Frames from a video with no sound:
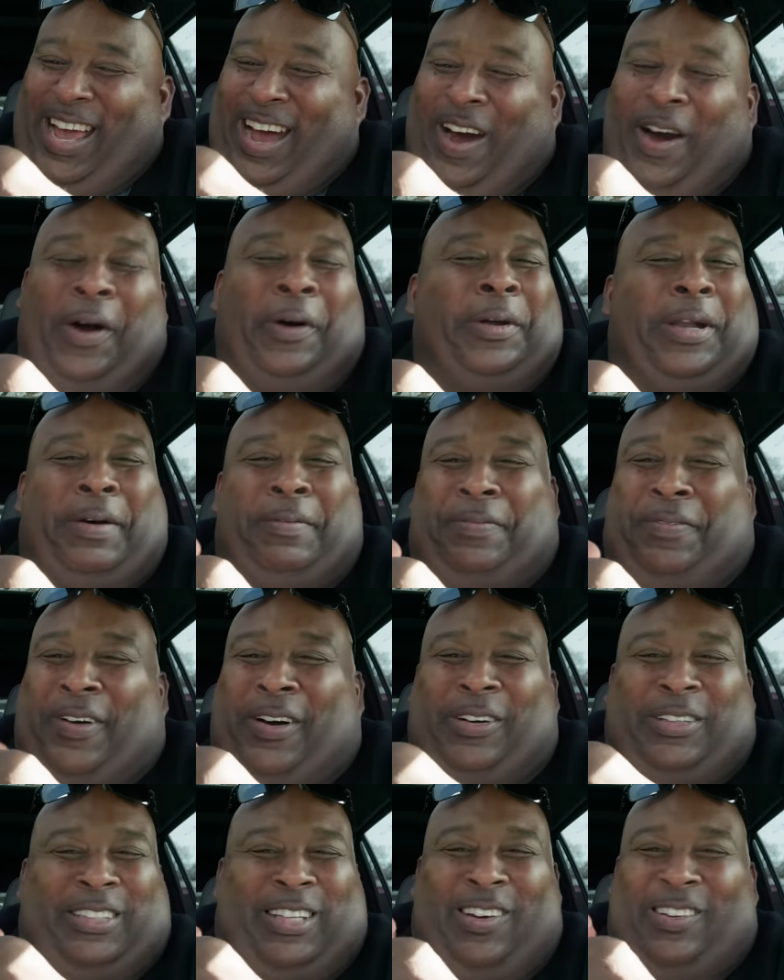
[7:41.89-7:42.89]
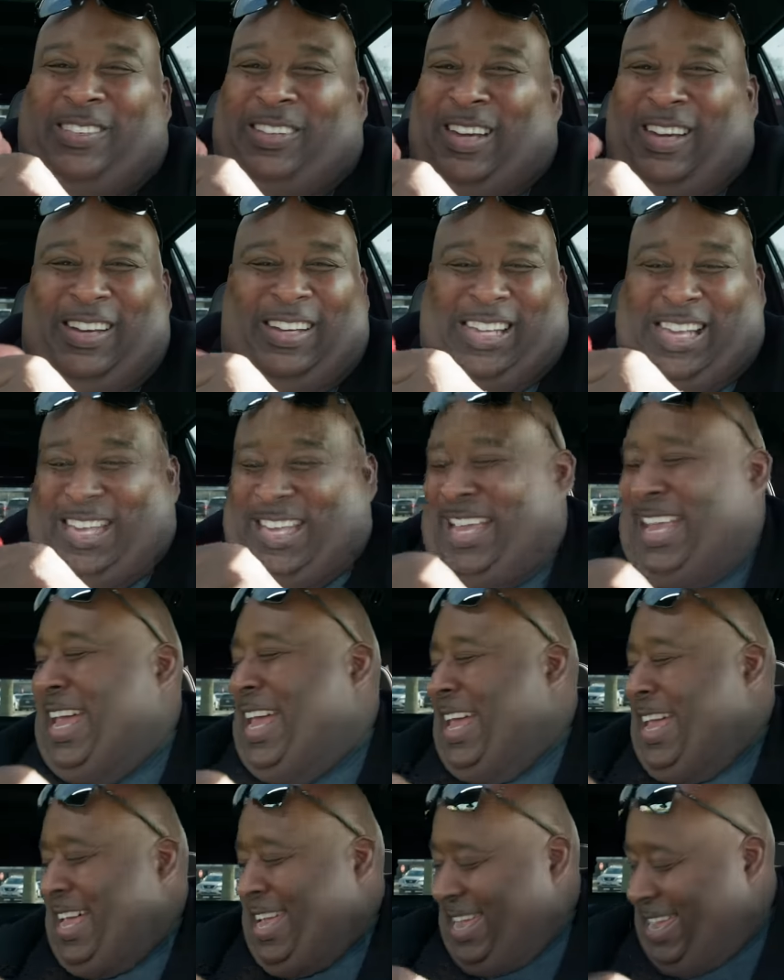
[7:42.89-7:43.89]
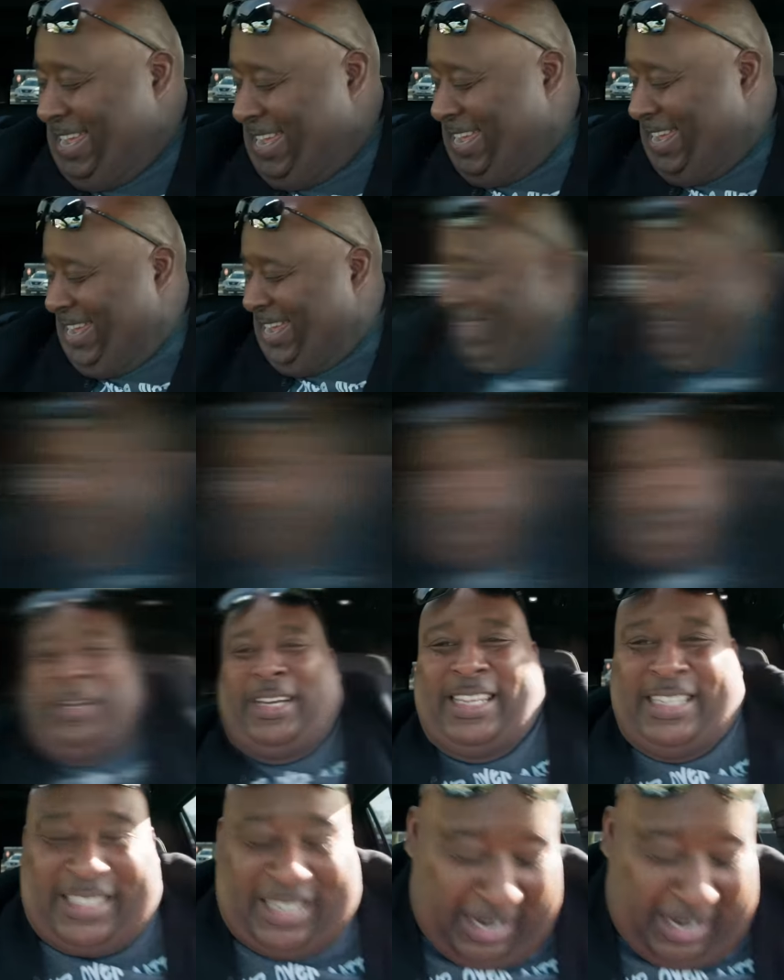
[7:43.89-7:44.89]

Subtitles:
Hold up, folks, hold up. What is